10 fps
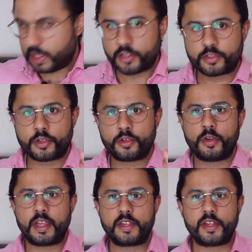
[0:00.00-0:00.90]

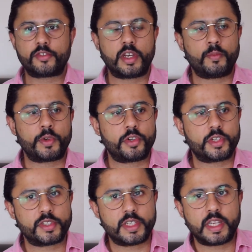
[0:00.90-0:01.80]
So essentially what you
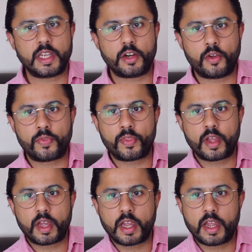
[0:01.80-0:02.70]
can see on
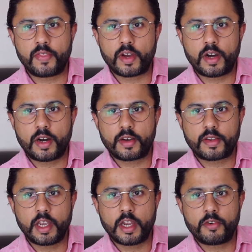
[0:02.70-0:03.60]
in the heart
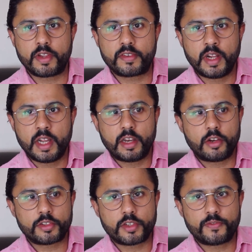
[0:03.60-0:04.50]
here is
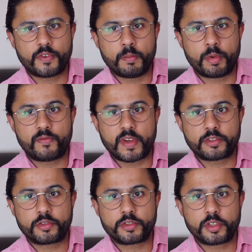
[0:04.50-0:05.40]
lots of blood
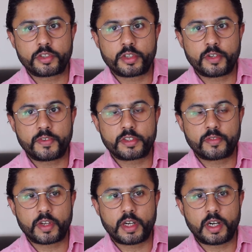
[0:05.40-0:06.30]
vessels on the surface
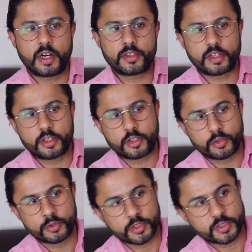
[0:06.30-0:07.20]
of the heart and you can
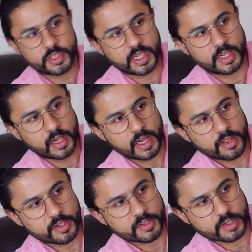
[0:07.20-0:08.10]
also see
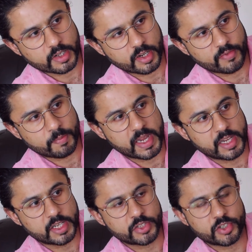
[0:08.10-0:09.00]
this kind of
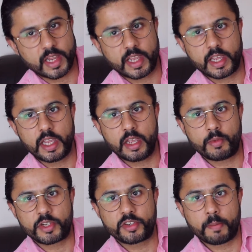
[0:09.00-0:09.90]
pinkish layer here
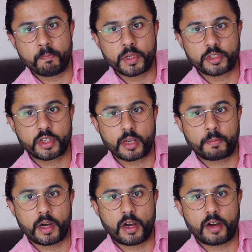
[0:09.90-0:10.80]
which is the muscular
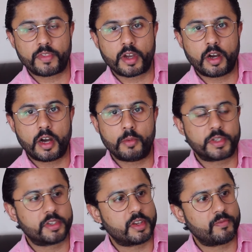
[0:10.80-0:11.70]
part of the heart
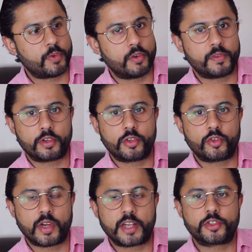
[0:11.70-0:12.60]
which is involved in
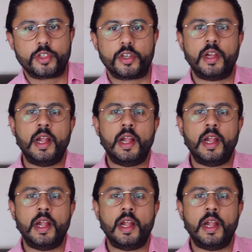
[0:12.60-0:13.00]
contraction.